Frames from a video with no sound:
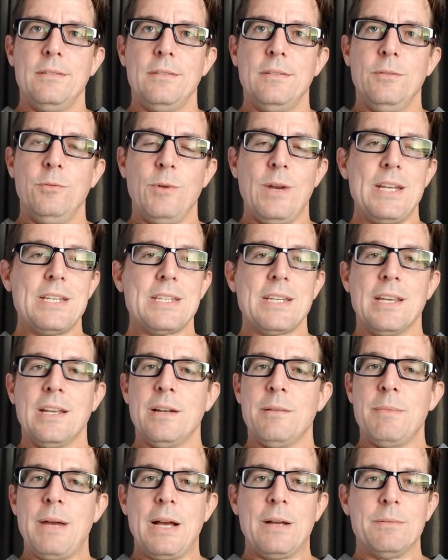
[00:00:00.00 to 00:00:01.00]
racing in
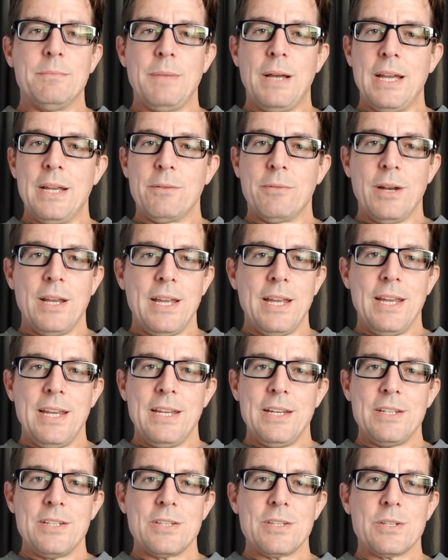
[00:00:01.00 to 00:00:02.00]
a mountain bike
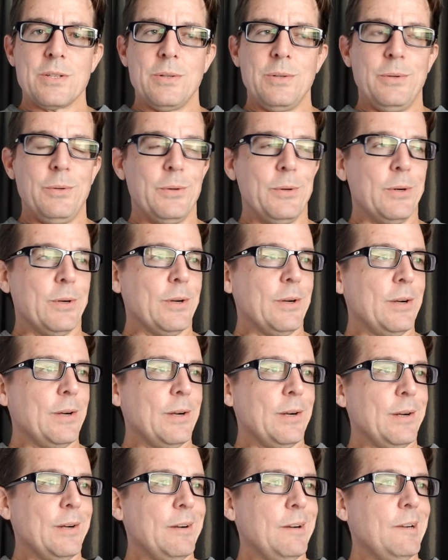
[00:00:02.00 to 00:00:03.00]
race
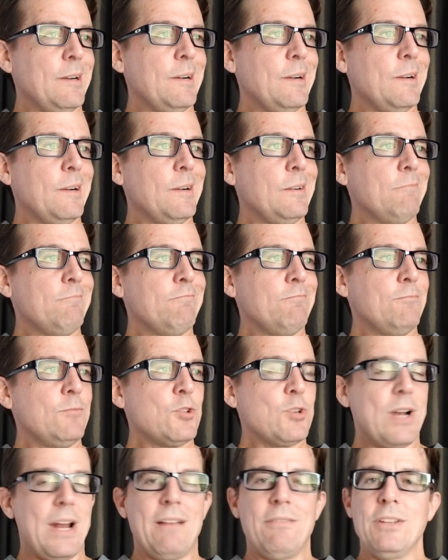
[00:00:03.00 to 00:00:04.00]
or
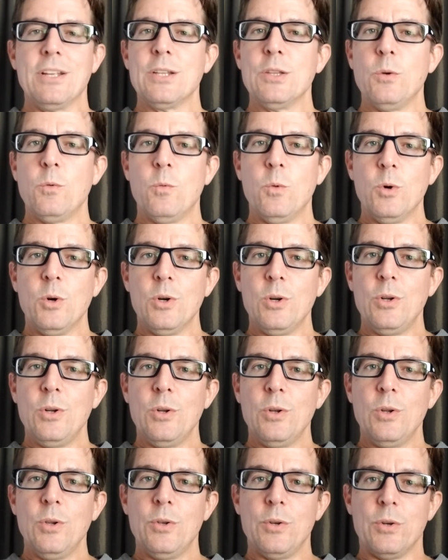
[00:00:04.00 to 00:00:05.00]
traveling the
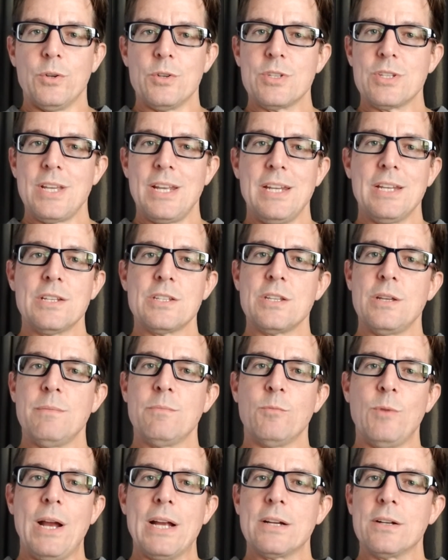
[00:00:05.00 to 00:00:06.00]
world or setting
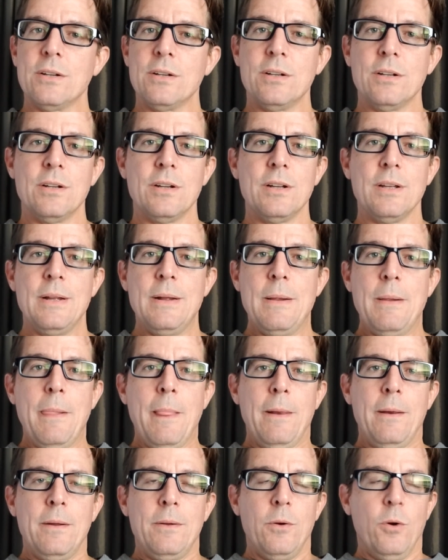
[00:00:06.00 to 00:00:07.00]
some record
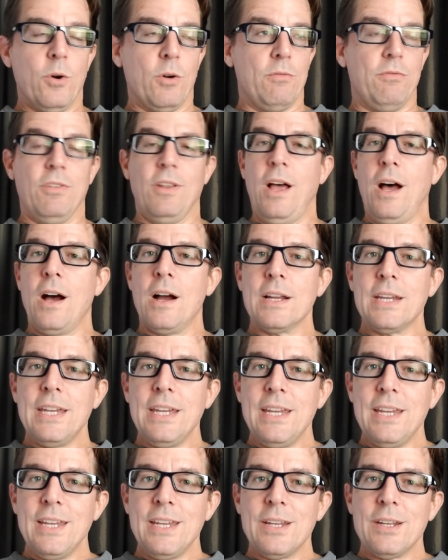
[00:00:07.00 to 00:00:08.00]
or
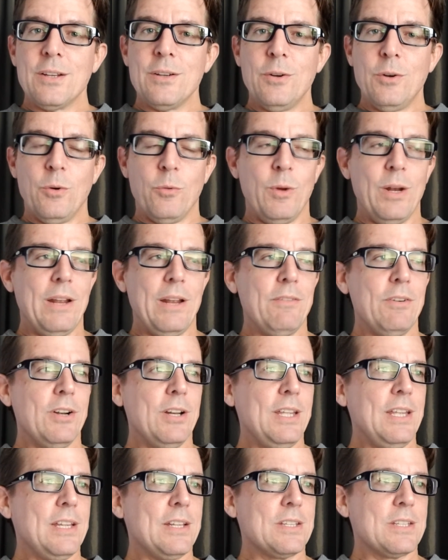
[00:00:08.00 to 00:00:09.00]
vlogging or whatever it
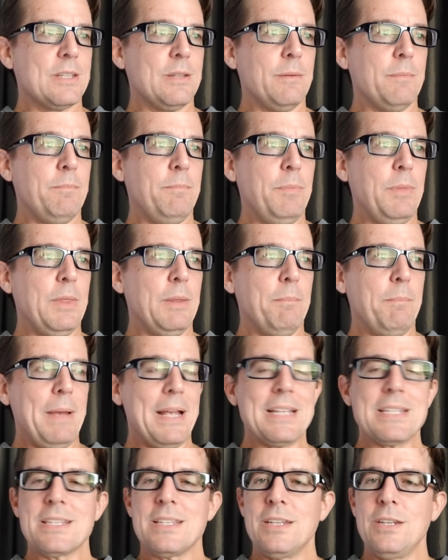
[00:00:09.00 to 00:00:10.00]
is. The
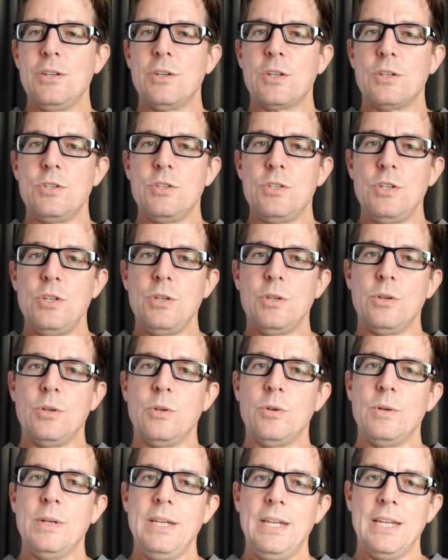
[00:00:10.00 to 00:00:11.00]
best thing you can
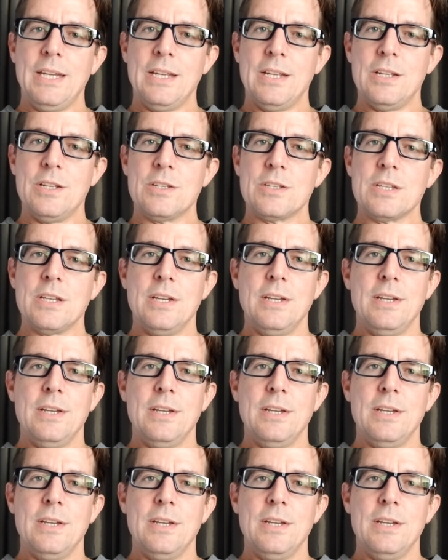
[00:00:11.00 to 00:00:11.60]
do is